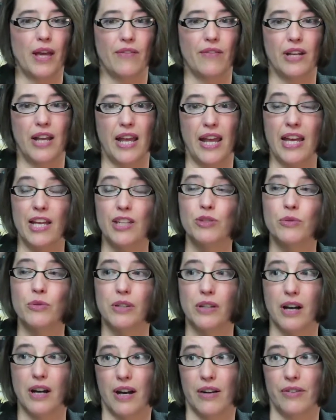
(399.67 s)
an
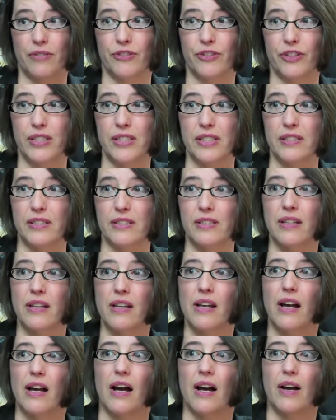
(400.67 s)
annual conference
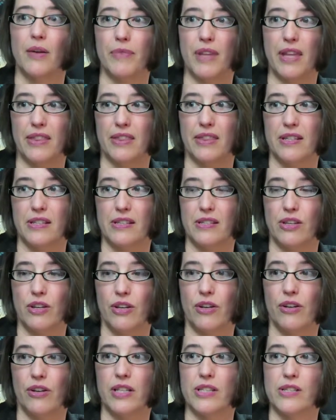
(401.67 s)
that this
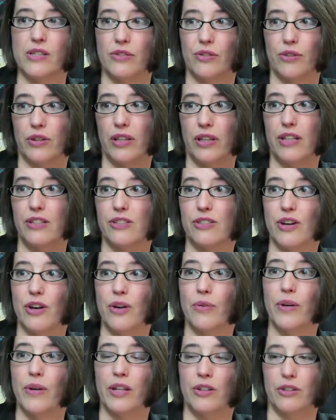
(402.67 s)
year is in
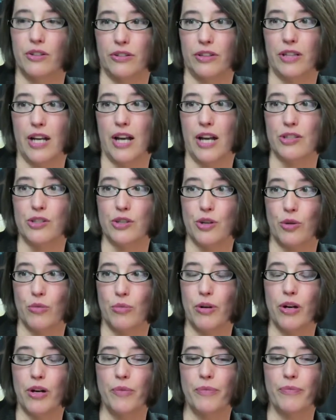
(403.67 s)
Orlando in early
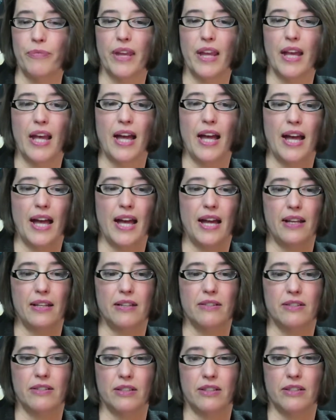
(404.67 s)
October,
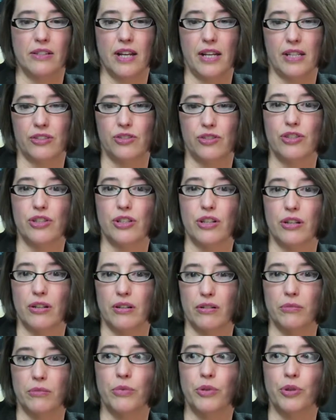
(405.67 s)
and next
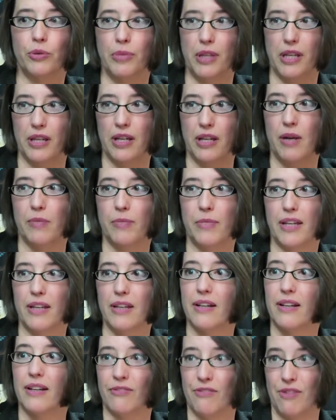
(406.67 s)
year will be
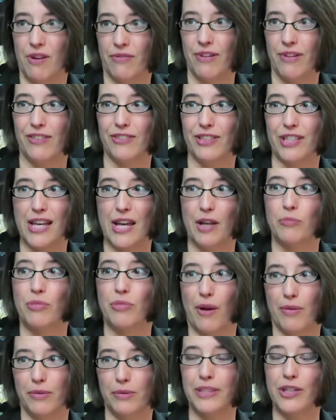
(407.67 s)
coming around again,
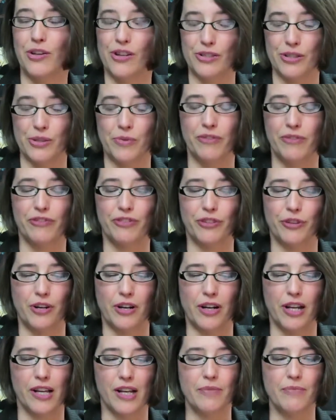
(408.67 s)
probably also in
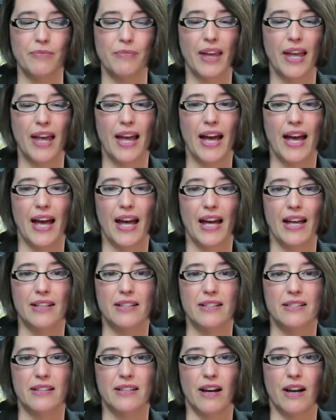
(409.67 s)
Florida,
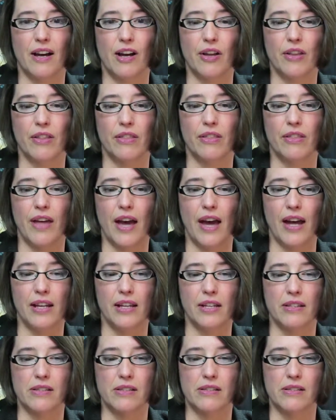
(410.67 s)
and that
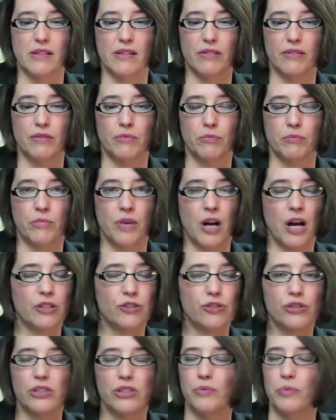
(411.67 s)
is
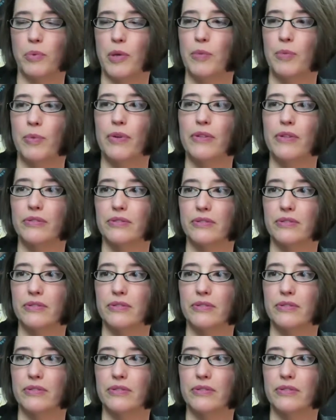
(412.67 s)
hundreds of people,